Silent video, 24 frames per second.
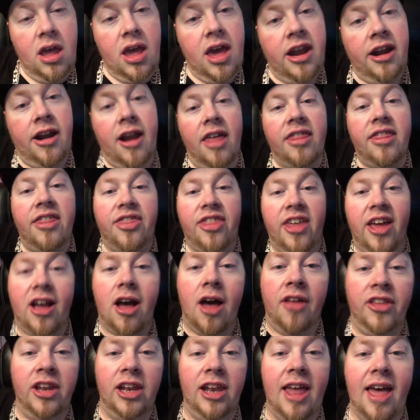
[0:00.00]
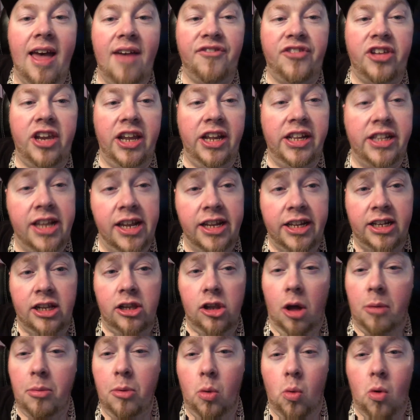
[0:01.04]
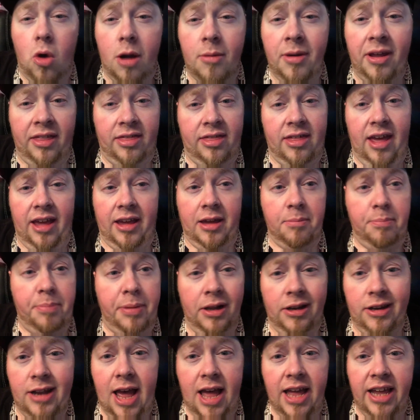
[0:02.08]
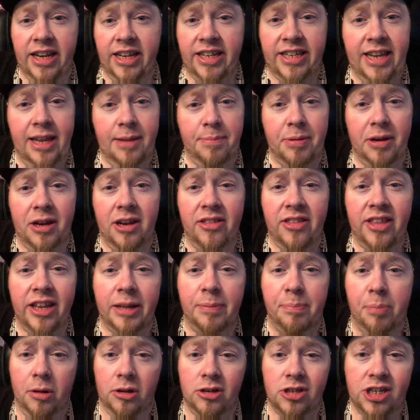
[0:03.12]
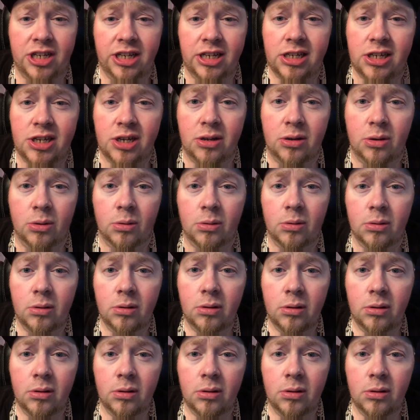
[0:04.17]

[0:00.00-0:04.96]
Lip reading: And another thing on the left is this global warming thing, and Bill Nye is deep into this bullshit too.